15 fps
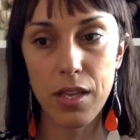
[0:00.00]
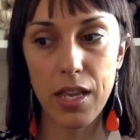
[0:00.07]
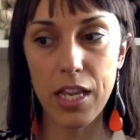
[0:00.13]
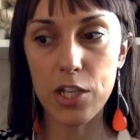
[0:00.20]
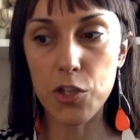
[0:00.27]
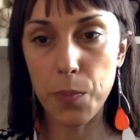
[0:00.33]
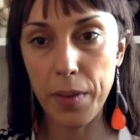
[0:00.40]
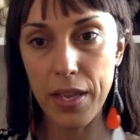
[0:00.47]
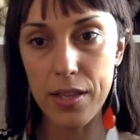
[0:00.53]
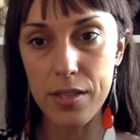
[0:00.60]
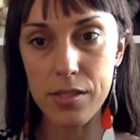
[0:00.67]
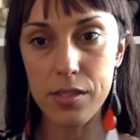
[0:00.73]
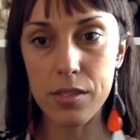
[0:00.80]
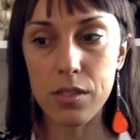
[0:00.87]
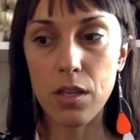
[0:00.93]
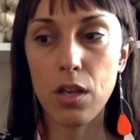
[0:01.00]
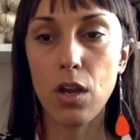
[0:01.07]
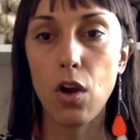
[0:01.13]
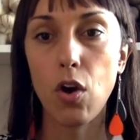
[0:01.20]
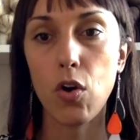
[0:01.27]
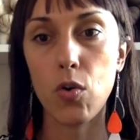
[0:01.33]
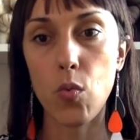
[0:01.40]
each piece
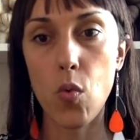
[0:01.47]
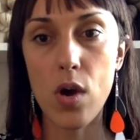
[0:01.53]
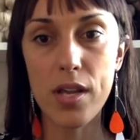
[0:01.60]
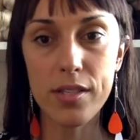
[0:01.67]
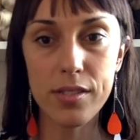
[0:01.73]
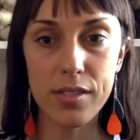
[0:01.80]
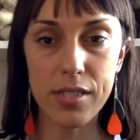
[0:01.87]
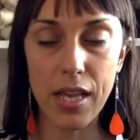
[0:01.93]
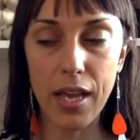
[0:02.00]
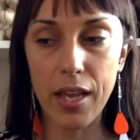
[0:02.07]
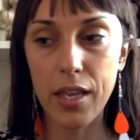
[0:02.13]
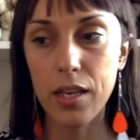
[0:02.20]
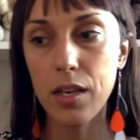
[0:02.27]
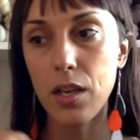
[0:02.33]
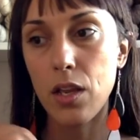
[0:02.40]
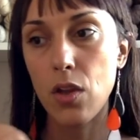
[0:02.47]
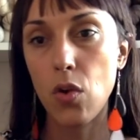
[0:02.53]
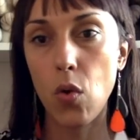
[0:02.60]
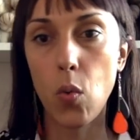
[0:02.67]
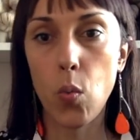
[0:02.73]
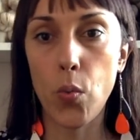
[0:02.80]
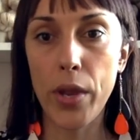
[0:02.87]
on one side
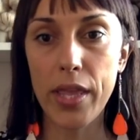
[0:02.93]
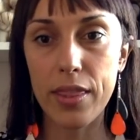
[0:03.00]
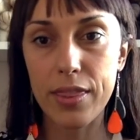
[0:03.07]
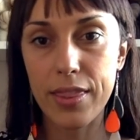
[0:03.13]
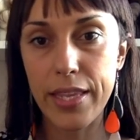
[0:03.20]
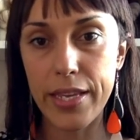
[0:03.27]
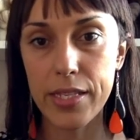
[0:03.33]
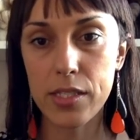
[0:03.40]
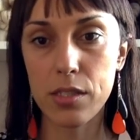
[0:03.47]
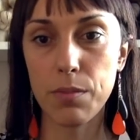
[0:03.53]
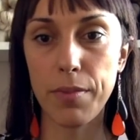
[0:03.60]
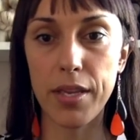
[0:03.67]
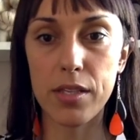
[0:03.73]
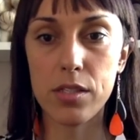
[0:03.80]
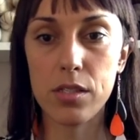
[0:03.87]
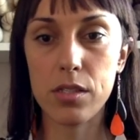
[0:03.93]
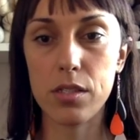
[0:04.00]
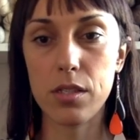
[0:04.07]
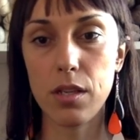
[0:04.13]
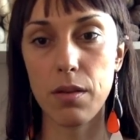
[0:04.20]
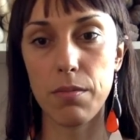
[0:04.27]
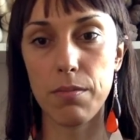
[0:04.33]
with this
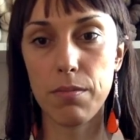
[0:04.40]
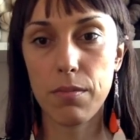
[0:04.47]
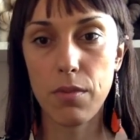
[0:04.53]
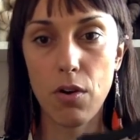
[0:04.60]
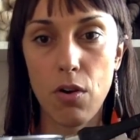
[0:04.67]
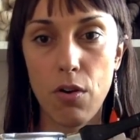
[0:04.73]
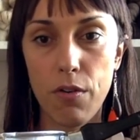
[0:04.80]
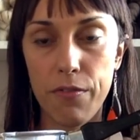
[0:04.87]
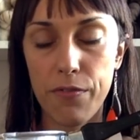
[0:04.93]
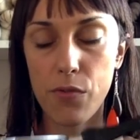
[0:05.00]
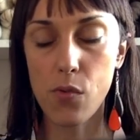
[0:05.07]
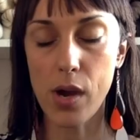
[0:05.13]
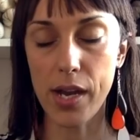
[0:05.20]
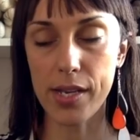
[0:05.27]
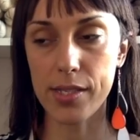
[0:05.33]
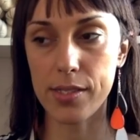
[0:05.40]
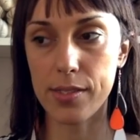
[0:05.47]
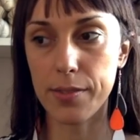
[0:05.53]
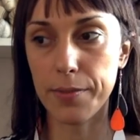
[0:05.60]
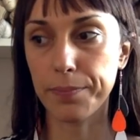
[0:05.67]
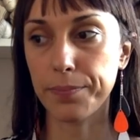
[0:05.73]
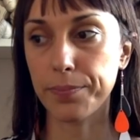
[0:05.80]
mix of wax.